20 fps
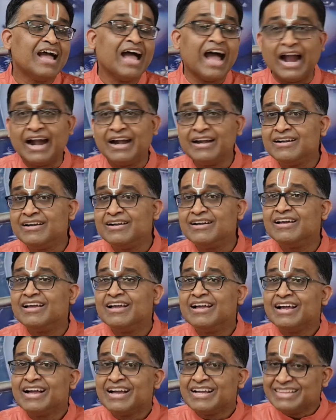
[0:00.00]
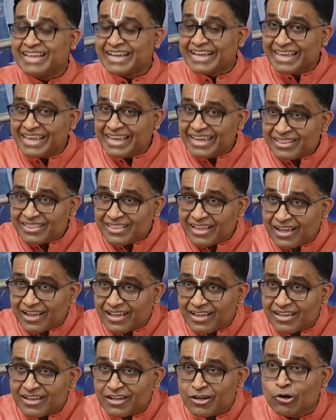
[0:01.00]
And the
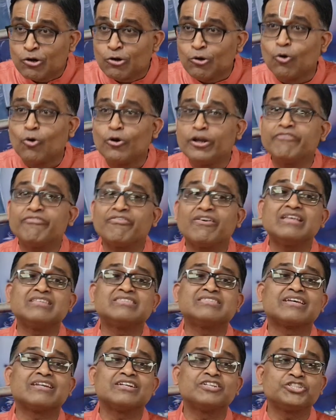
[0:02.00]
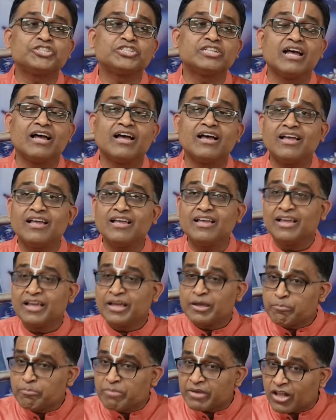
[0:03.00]
Gita glorifies Krishna
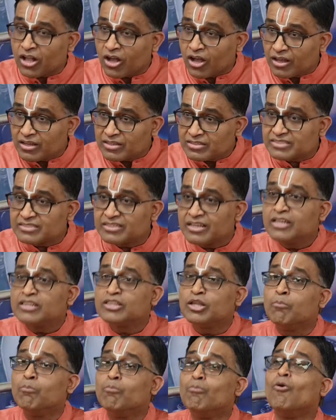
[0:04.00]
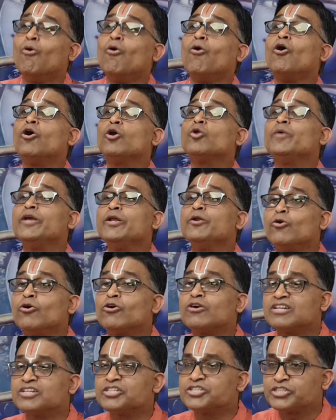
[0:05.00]
because the more we know
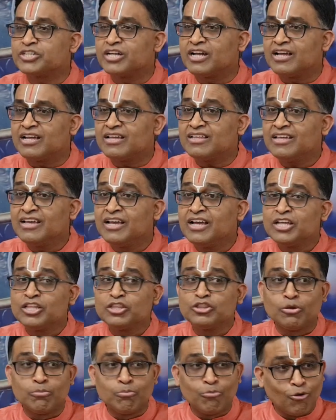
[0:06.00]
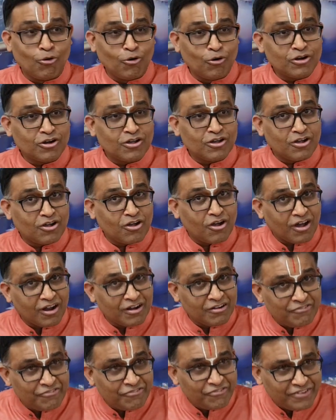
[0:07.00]
Krishna, the more
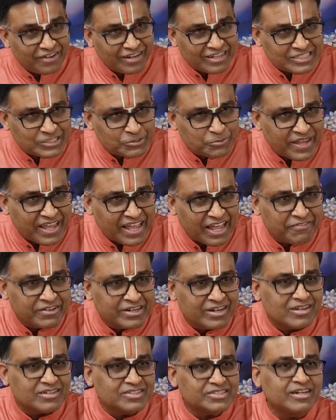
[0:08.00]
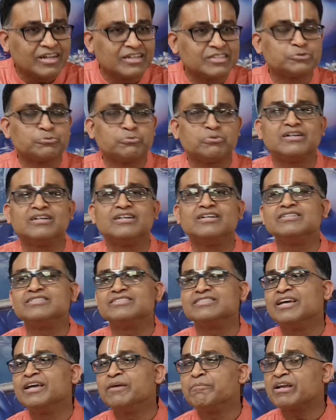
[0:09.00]
confidence we have in Krishna's
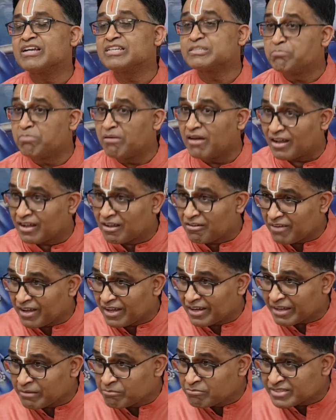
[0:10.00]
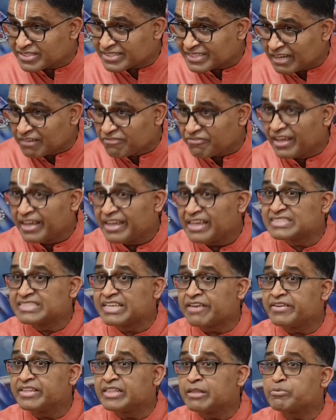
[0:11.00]
words. Because Bhagavan himself is
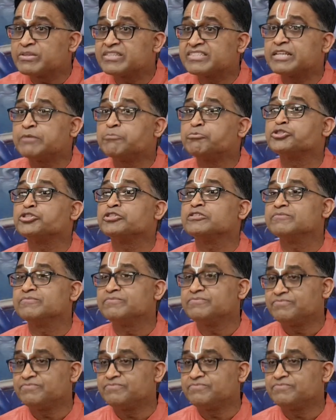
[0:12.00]
giving the prescription.